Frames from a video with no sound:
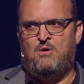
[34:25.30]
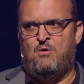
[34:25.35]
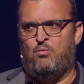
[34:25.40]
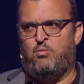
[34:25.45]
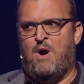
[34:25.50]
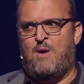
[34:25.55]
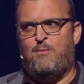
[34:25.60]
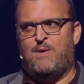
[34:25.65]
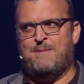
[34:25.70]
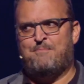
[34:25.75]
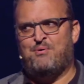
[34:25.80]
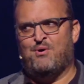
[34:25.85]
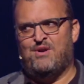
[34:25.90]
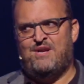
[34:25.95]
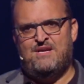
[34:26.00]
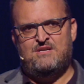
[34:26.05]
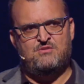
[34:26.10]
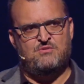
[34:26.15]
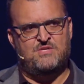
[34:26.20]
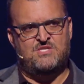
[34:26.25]
What we put
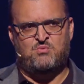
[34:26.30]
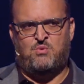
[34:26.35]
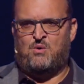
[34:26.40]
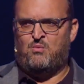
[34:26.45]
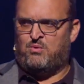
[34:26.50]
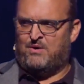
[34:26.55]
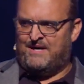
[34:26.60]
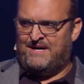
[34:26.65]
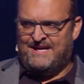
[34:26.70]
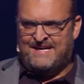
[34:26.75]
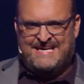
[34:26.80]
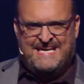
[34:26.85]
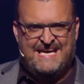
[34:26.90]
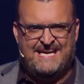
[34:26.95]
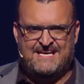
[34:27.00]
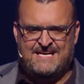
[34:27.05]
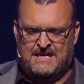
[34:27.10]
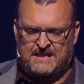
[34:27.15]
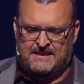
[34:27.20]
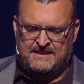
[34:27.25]
into is what we're going to
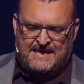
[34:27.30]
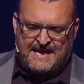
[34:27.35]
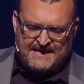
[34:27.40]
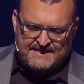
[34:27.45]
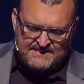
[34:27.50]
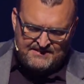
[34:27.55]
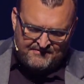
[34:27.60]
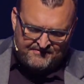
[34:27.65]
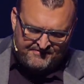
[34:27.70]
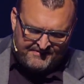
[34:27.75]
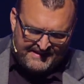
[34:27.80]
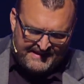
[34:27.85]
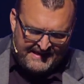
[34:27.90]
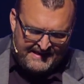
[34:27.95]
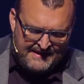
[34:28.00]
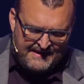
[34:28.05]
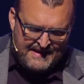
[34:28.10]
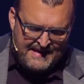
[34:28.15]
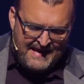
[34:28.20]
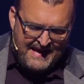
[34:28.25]
get collectively
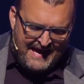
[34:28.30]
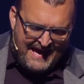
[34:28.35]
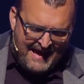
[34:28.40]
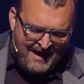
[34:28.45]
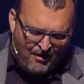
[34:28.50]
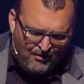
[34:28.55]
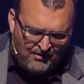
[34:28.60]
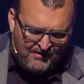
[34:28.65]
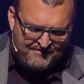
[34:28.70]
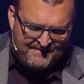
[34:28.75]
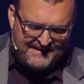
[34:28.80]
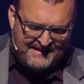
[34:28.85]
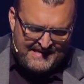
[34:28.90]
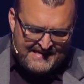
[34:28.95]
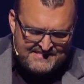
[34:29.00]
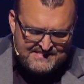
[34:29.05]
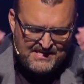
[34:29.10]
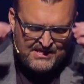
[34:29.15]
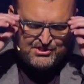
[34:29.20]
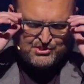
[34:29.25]
out of it.
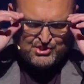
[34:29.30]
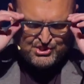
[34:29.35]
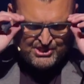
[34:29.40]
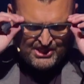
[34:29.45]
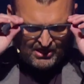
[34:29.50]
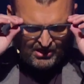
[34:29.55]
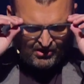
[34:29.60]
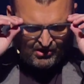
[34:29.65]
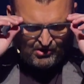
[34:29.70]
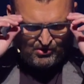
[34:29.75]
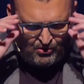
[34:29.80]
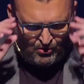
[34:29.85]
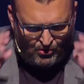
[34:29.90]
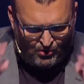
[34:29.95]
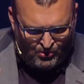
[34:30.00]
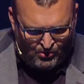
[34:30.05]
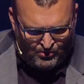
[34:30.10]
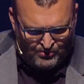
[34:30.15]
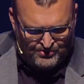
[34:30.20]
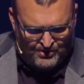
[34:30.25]
It's a
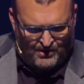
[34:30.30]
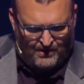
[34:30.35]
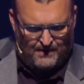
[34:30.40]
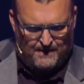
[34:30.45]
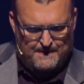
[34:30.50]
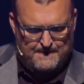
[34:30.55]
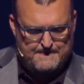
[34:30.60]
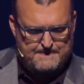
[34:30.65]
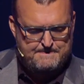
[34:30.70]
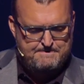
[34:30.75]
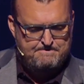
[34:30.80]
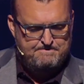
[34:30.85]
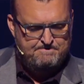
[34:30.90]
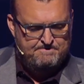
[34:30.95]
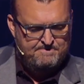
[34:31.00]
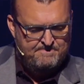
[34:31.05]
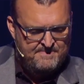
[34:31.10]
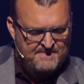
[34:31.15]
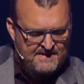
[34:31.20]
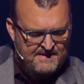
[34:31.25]
shareholder.
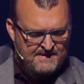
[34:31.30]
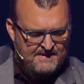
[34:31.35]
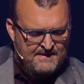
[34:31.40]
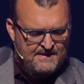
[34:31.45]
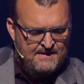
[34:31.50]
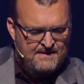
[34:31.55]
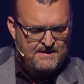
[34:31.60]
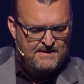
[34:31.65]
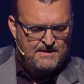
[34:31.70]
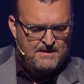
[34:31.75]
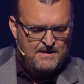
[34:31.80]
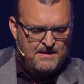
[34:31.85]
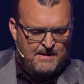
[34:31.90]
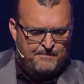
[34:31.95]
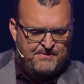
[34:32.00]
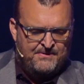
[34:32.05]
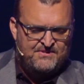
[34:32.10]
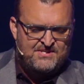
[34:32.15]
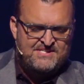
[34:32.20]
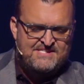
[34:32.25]
I
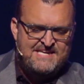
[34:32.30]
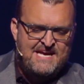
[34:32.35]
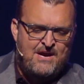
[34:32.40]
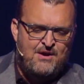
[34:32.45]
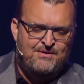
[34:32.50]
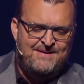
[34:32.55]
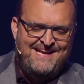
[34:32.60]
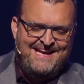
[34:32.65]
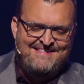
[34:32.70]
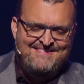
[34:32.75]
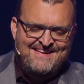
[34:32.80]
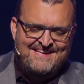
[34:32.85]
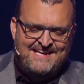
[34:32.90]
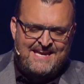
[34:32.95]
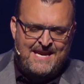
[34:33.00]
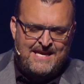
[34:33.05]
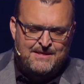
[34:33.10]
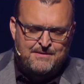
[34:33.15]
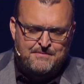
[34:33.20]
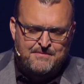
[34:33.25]
put this down. In the
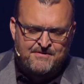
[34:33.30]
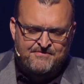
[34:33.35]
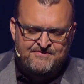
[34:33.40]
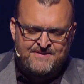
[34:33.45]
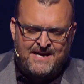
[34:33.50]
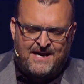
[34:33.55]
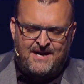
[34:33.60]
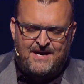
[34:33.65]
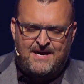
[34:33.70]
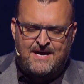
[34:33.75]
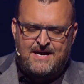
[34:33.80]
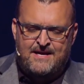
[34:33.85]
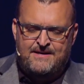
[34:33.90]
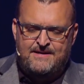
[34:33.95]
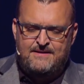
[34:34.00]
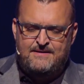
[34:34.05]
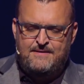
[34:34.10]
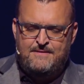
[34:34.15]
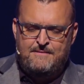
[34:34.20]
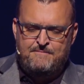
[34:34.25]
kingdom of God,
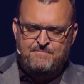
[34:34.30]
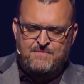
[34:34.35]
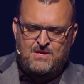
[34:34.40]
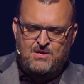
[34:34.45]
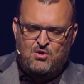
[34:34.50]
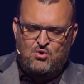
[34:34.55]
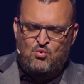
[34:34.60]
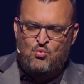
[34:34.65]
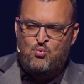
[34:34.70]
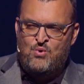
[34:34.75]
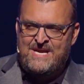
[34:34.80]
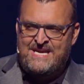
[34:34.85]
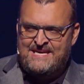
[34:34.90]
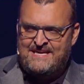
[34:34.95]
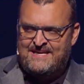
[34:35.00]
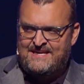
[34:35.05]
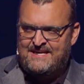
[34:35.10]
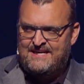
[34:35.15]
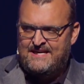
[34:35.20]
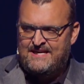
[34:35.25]

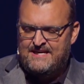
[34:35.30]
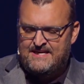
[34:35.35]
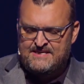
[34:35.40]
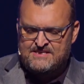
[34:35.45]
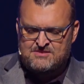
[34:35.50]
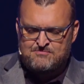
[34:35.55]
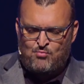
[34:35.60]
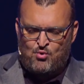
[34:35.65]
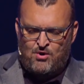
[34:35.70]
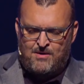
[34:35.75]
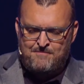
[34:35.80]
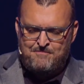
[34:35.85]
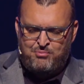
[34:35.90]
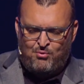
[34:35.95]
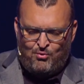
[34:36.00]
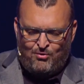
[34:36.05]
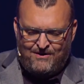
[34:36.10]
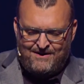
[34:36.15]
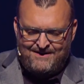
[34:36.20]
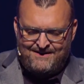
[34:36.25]
we is more
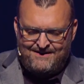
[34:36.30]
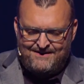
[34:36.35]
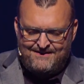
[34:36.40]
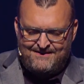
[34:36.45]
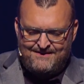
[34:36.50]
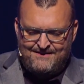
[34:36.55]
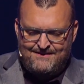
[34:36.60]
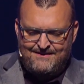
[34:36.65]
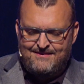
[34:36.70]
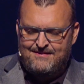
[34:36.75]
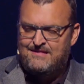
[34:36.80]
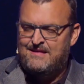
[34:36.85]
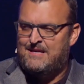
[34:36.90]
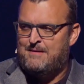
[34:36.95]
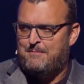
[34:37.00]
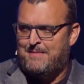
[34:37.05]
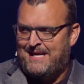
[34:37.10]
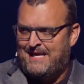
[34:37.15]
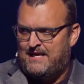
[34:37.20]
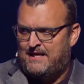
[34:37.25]
important
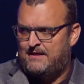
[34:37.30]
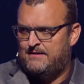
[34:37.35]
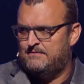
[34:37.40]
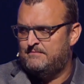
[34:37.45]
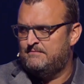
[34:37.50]
than me.